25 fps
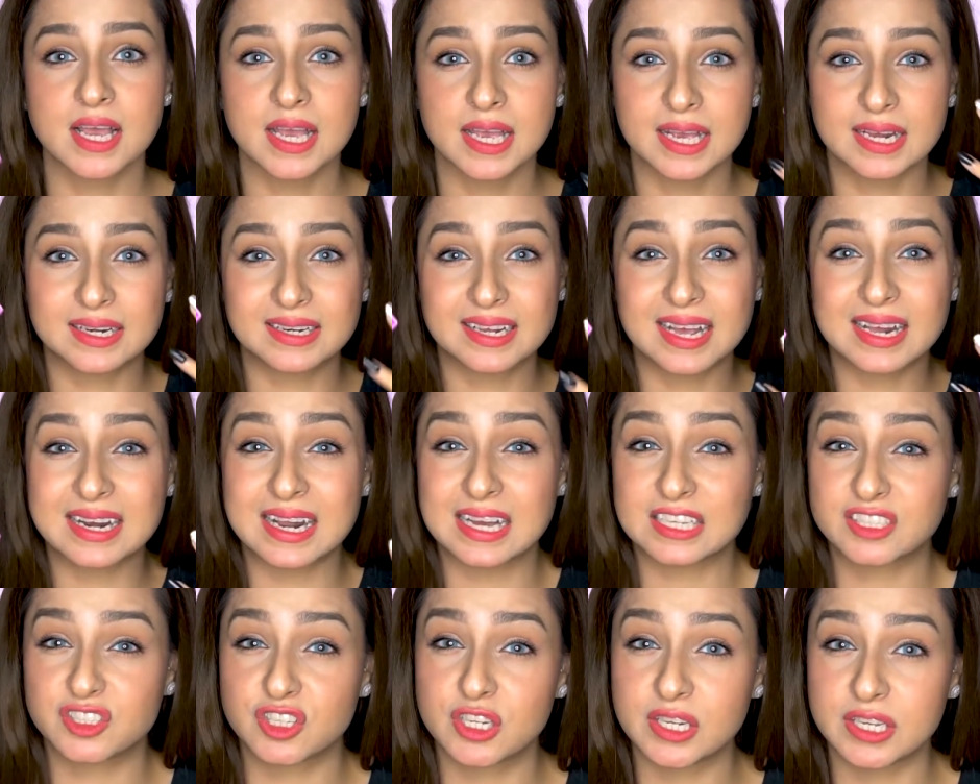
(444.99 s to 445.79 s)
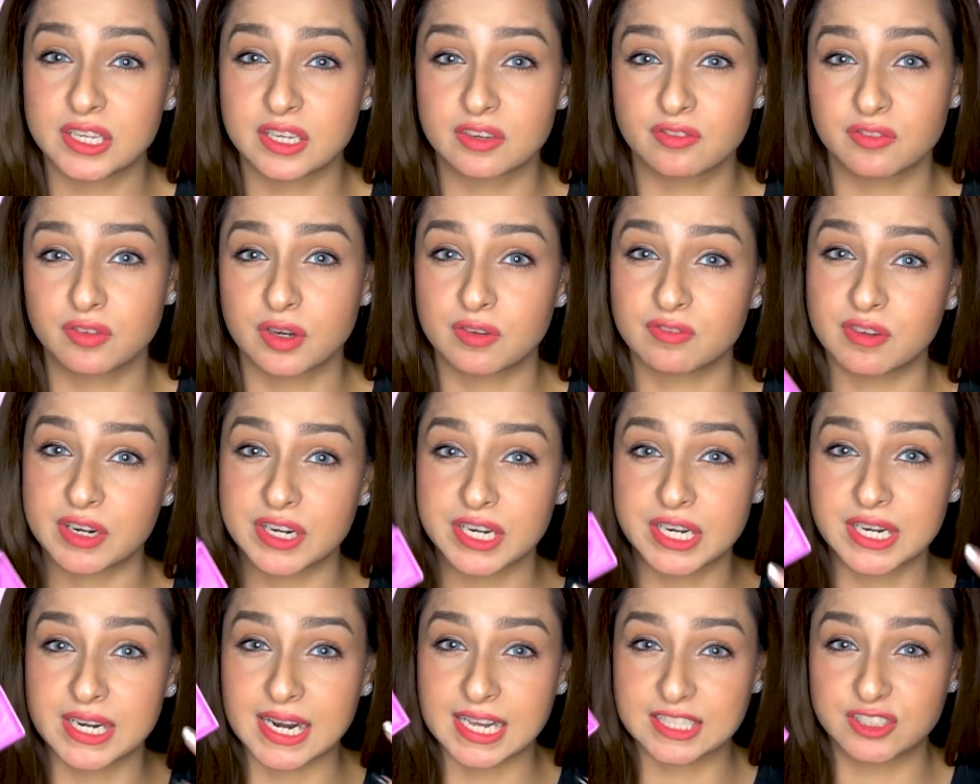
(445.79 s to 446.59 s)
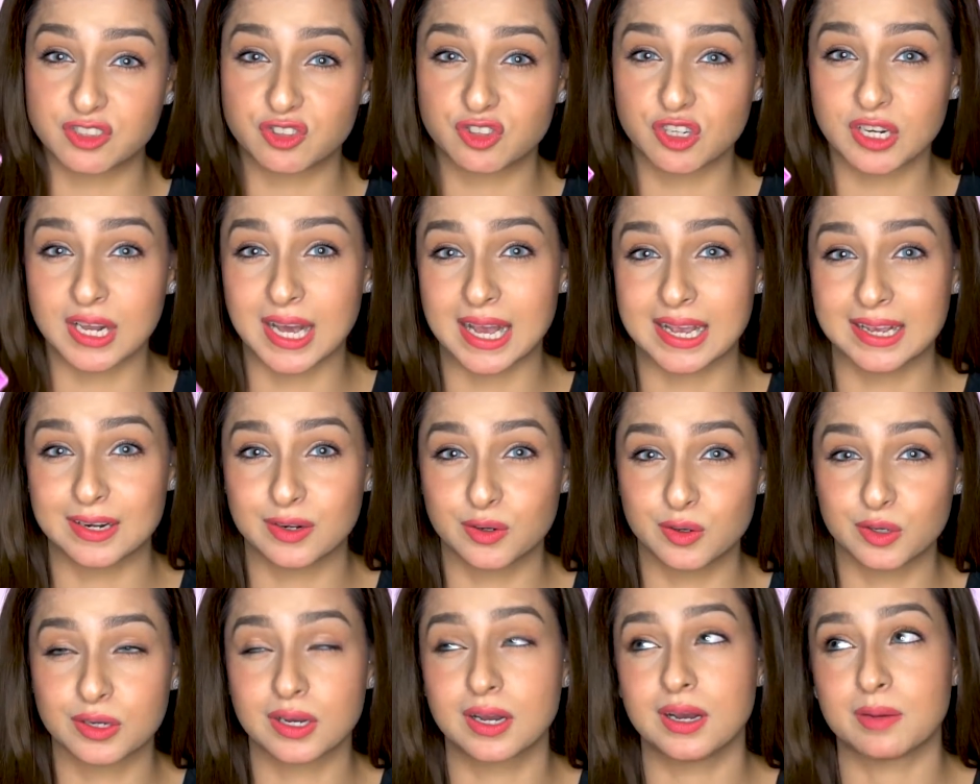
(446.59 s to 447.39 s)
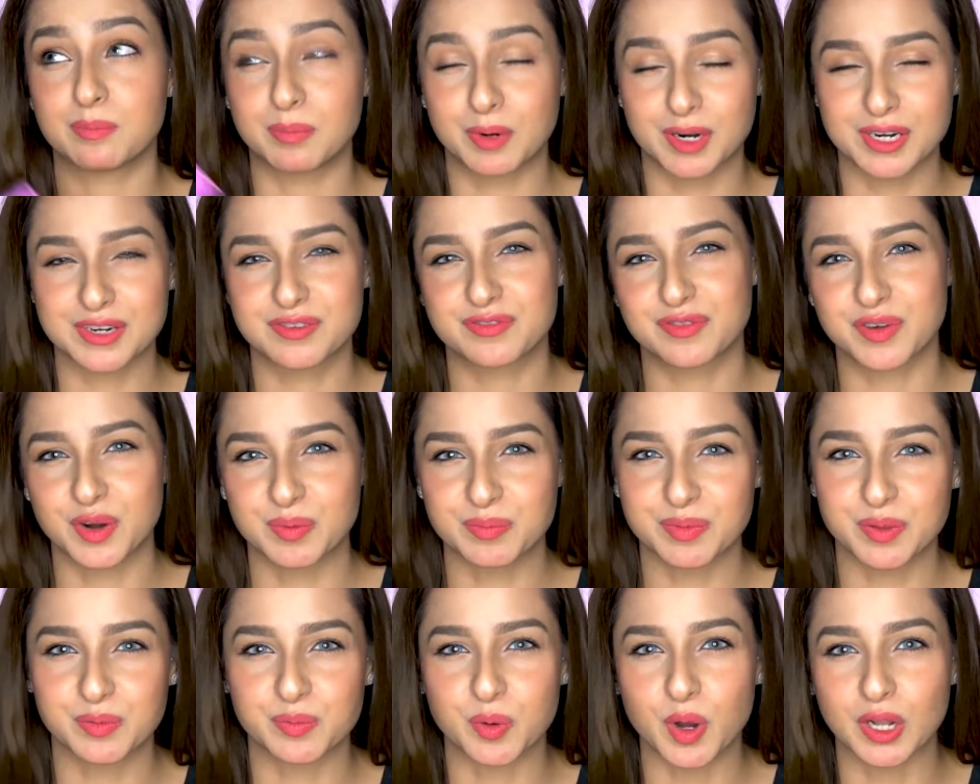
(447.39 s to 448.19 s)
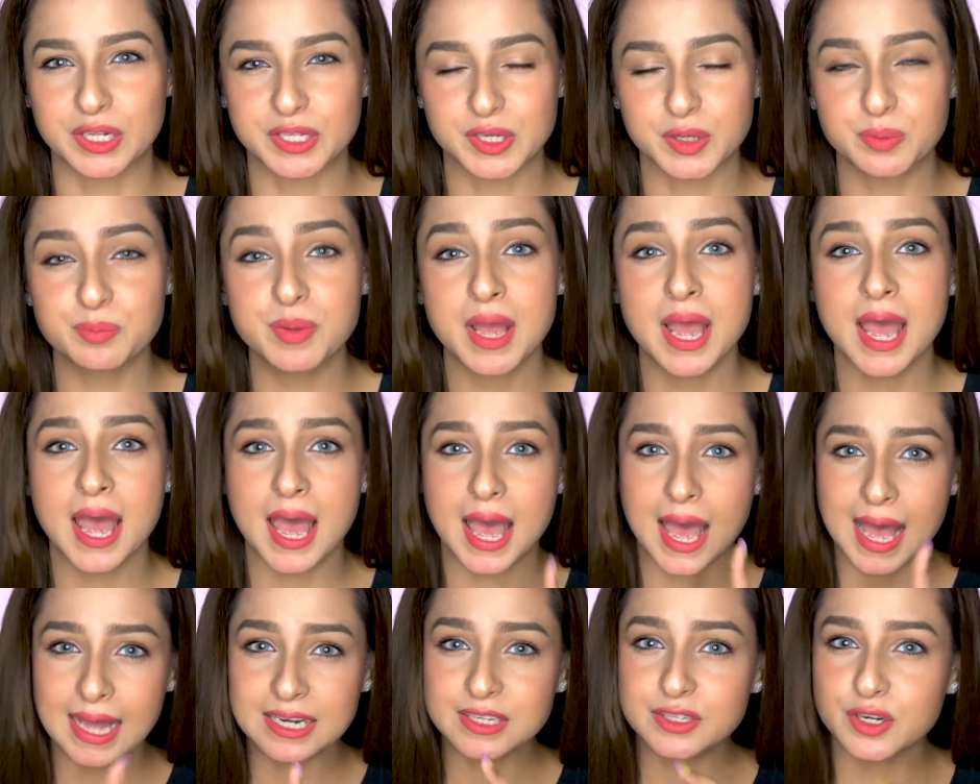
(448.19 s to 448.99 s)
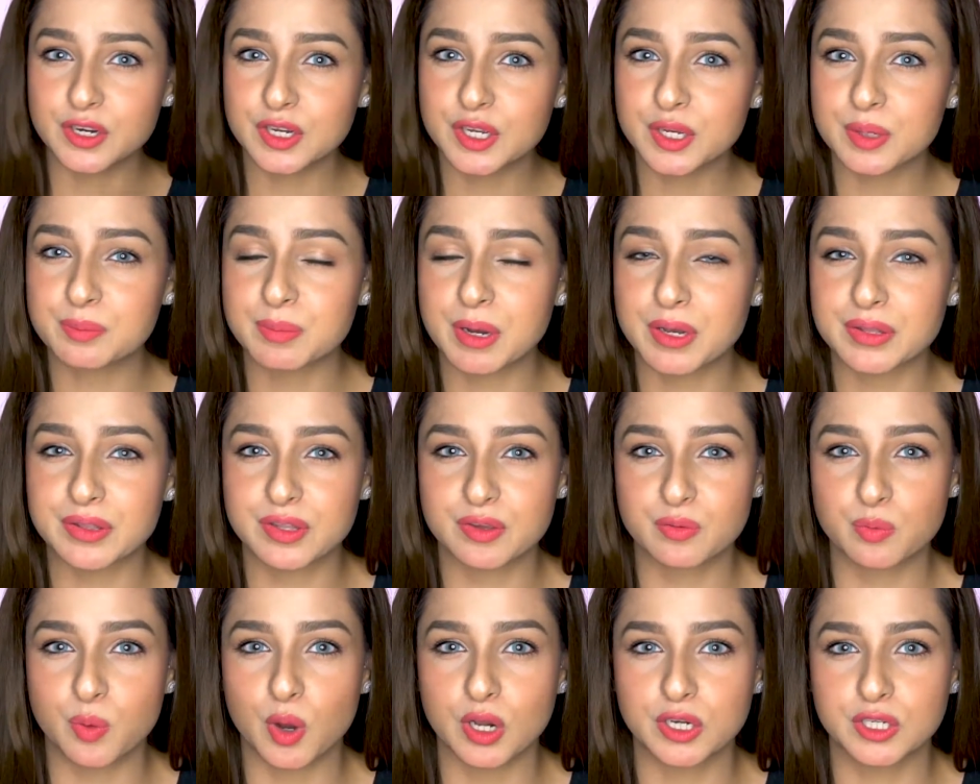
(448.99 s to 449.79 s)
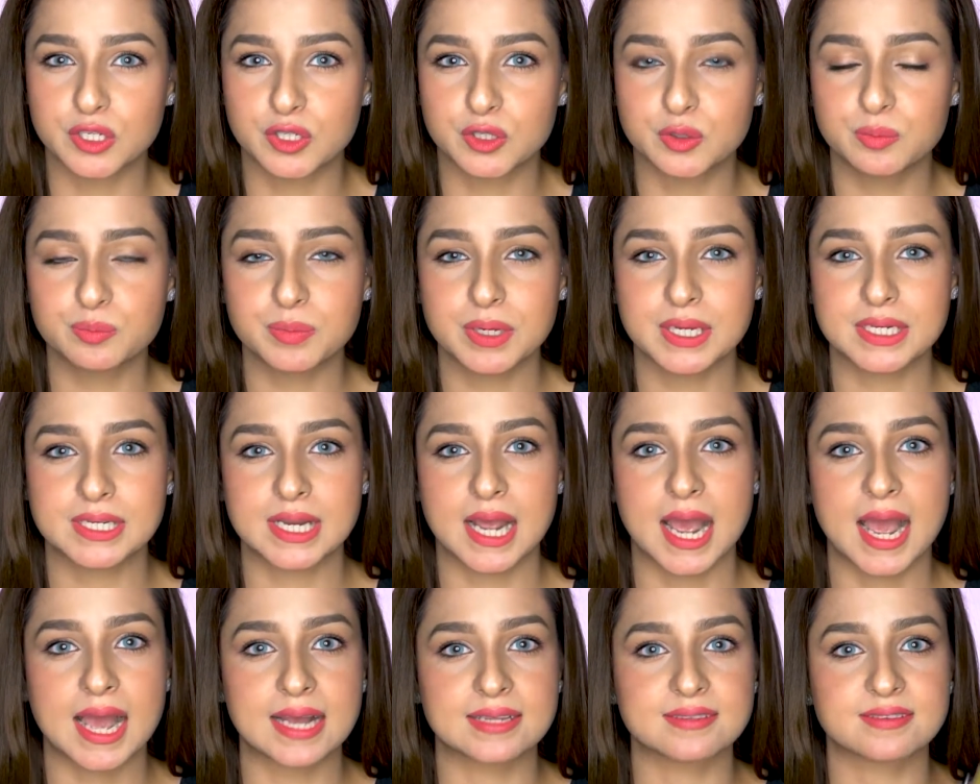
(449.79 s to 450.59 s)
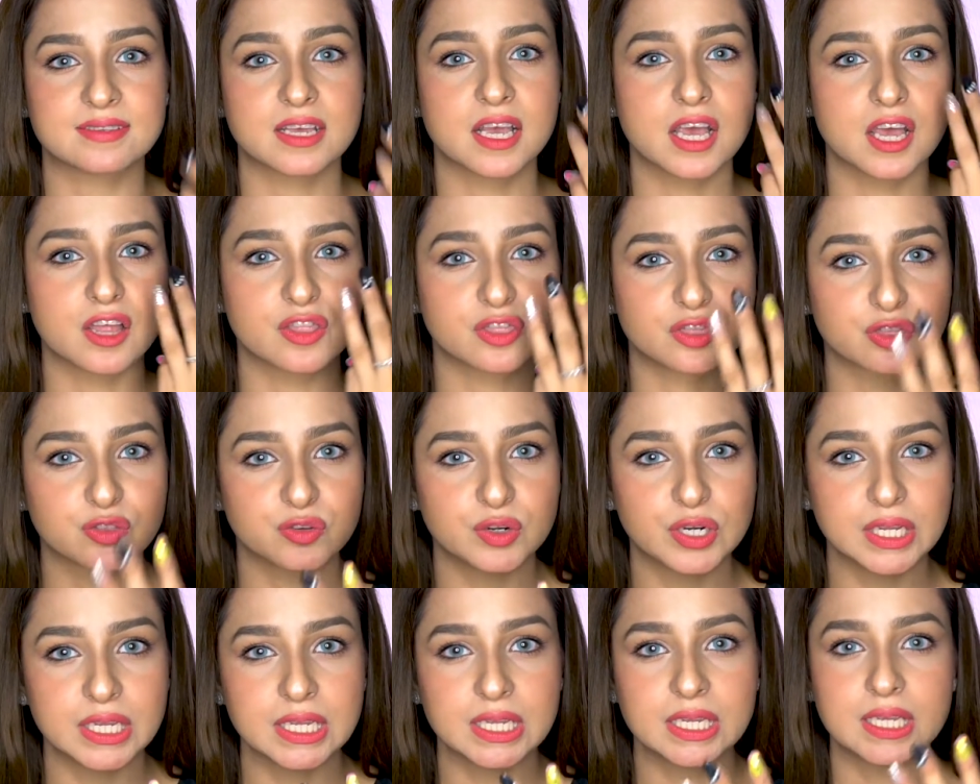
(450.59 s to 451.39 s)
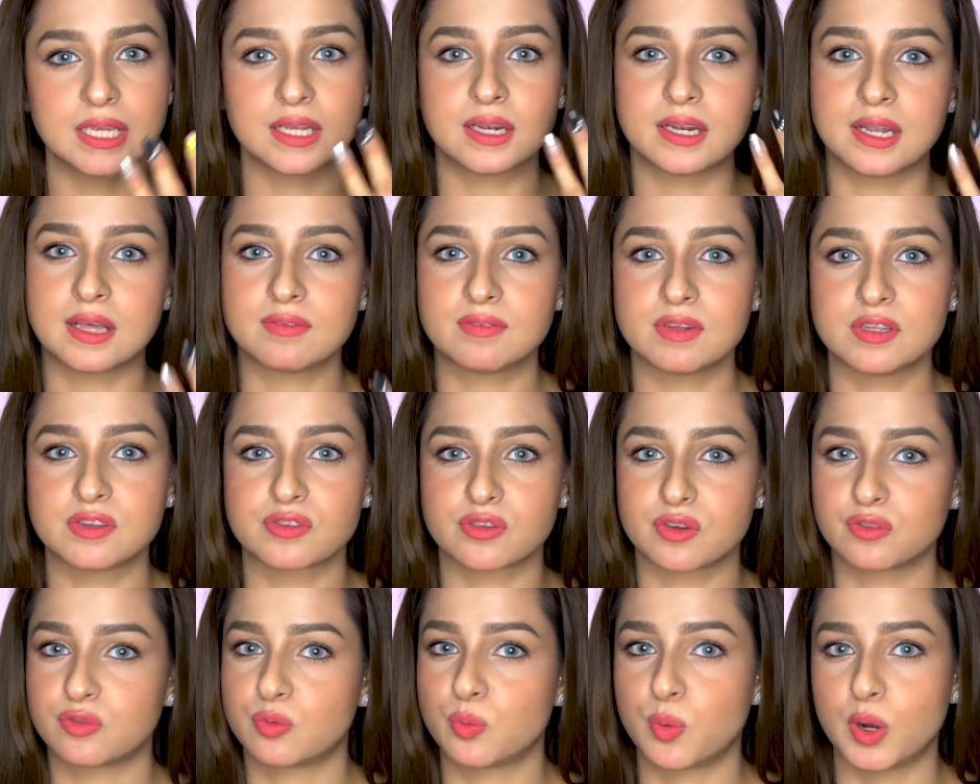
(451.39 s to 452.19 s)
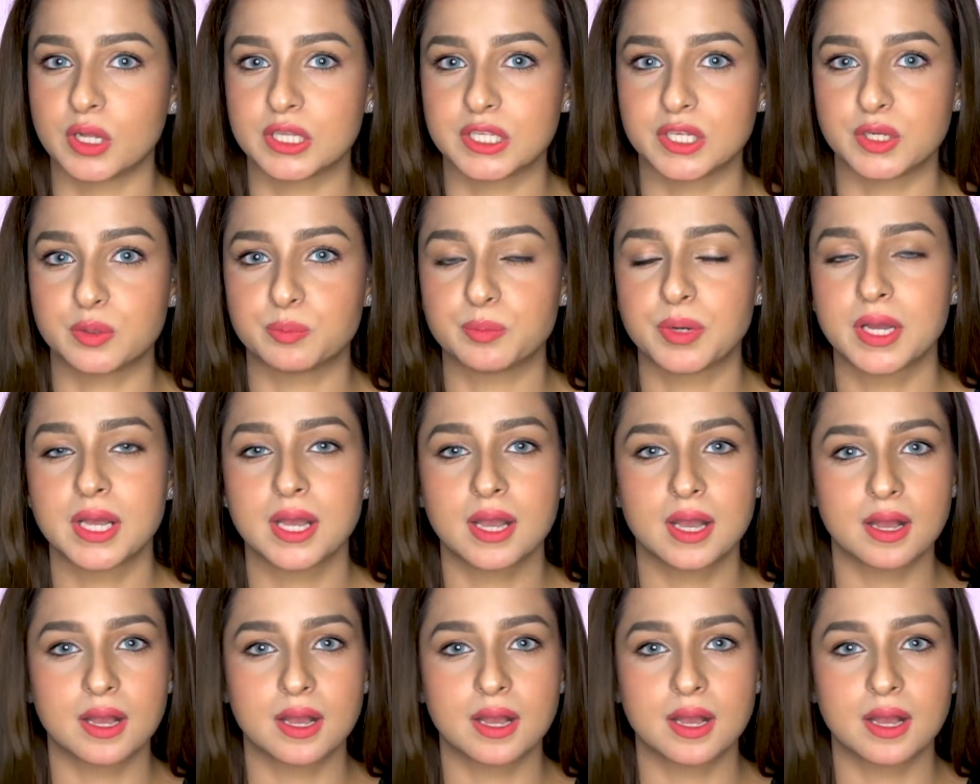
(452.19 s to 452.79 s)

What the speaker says: It can actually give a very natural eye look apart from the volume. And talking about the volume, it has 3 levels of volume.